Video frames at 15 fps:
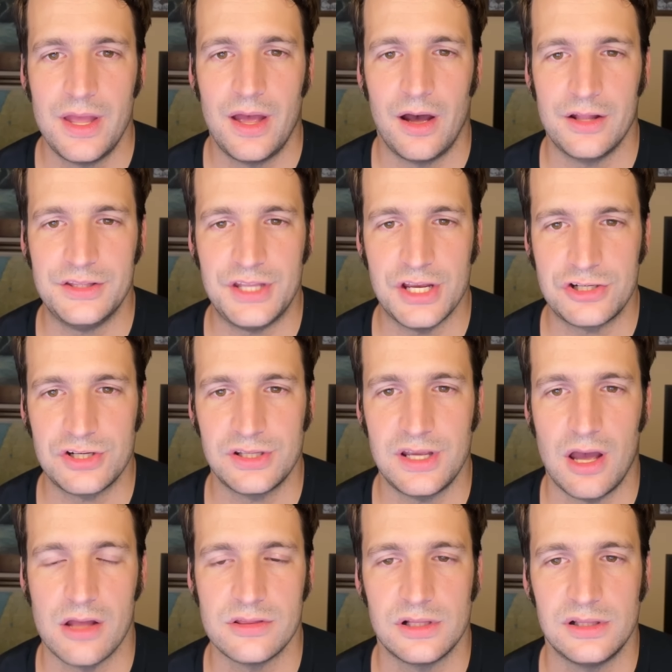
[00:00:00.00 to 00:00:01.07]
Additionally,
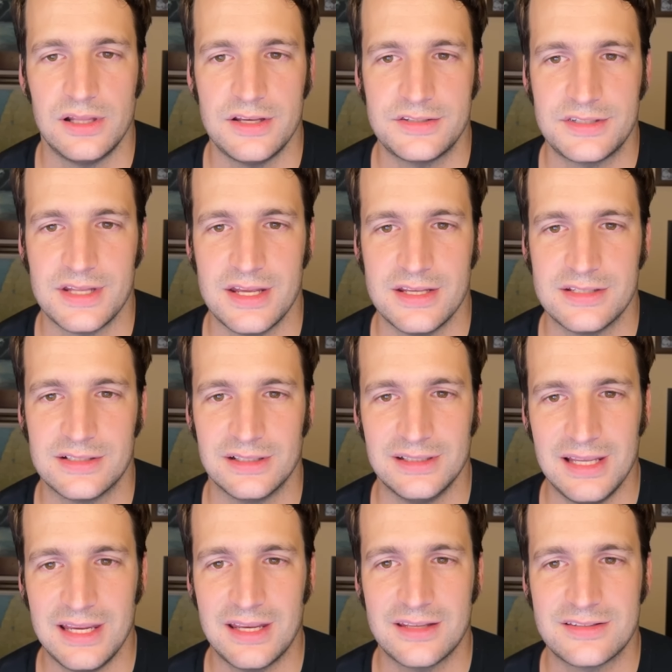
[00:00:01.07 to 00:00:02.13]
on the list is
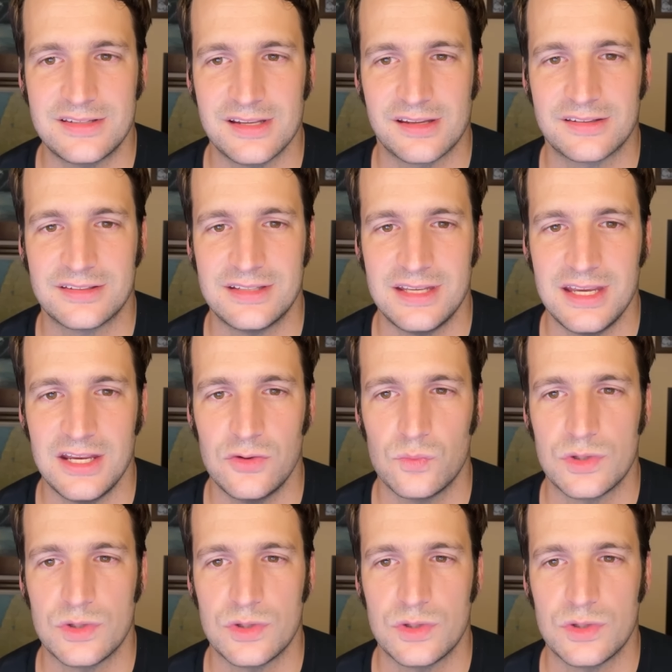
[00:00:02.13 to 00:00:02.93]
Link-16,